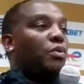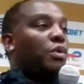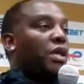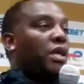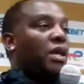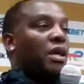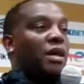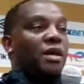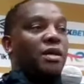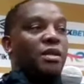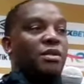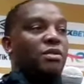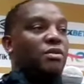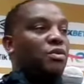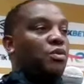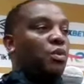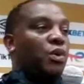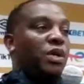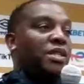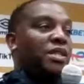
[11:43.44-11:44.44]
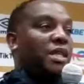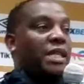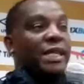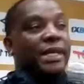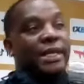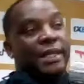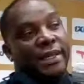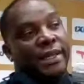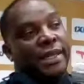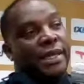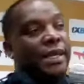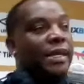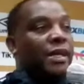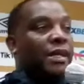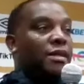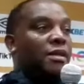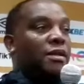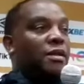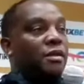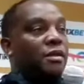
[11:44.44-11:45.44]
we are dwindling
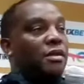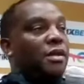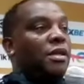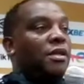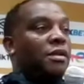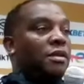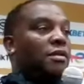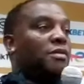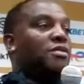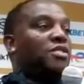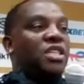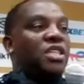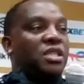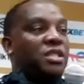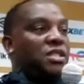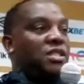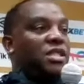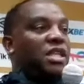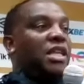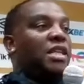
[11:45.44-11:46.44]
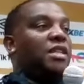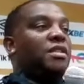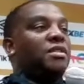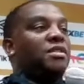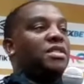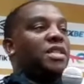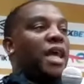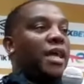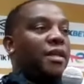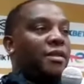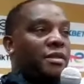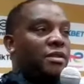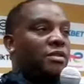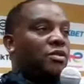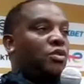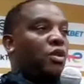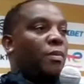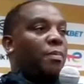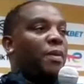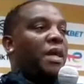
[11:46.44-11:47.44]
there and, just inside
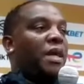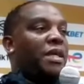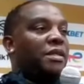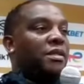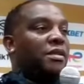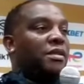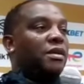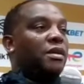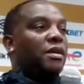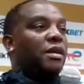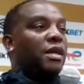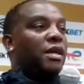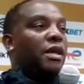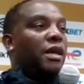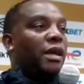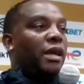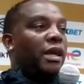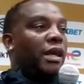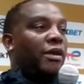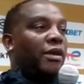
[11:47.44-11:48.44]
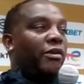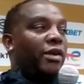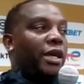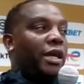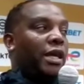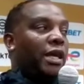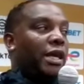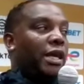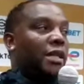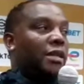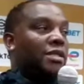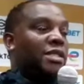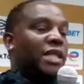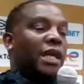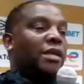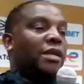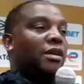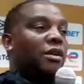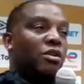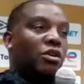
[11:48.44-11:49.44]
the top eight area. And
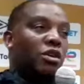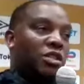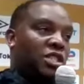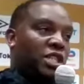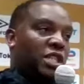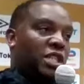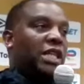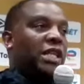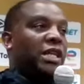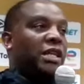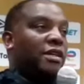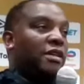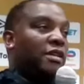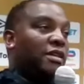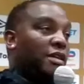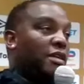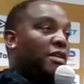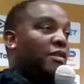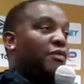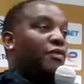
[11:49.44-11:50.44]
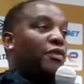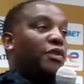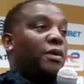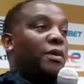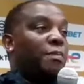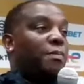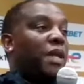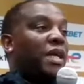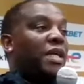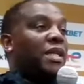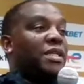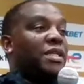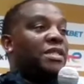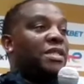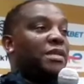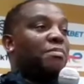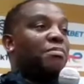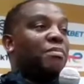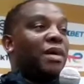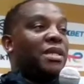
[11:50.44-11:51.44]
psychologically, for the
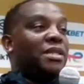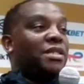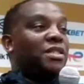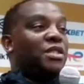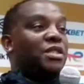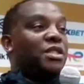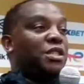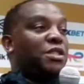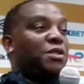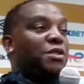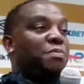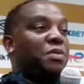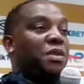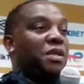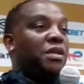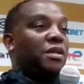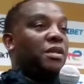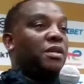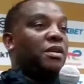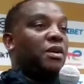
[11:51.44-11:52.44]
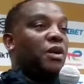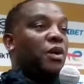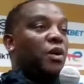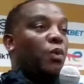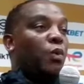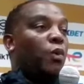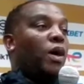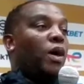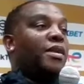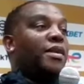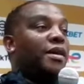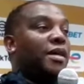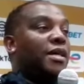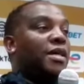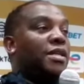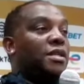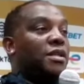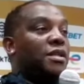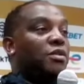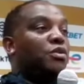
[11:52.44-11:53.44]
players, it might just be one
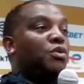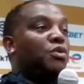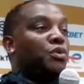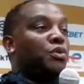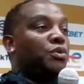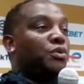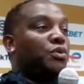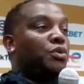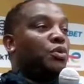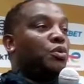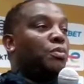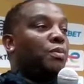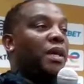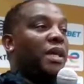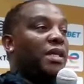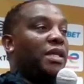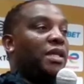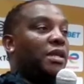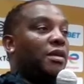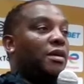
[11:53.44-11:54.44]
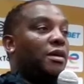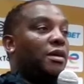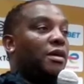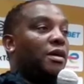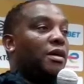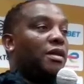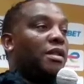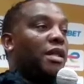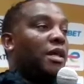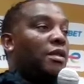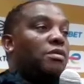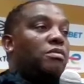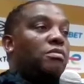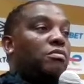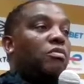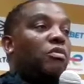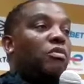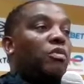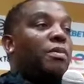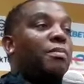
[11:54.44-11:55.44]
hurdle too, too many that
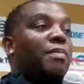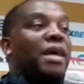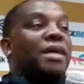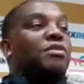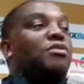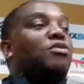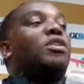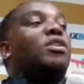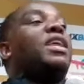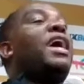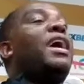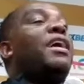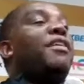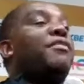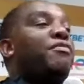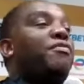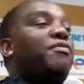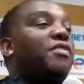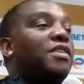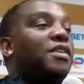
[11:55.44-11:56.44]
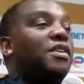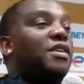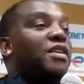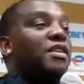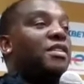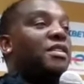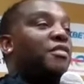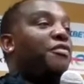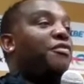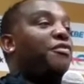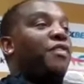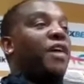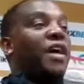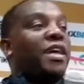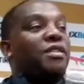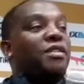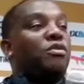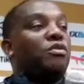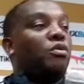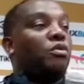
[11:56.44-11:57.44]
we might not have the
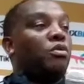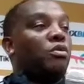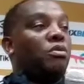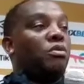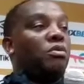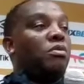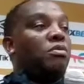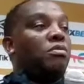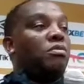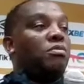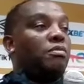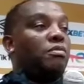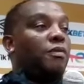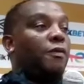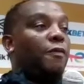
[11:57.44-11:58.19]
fight or,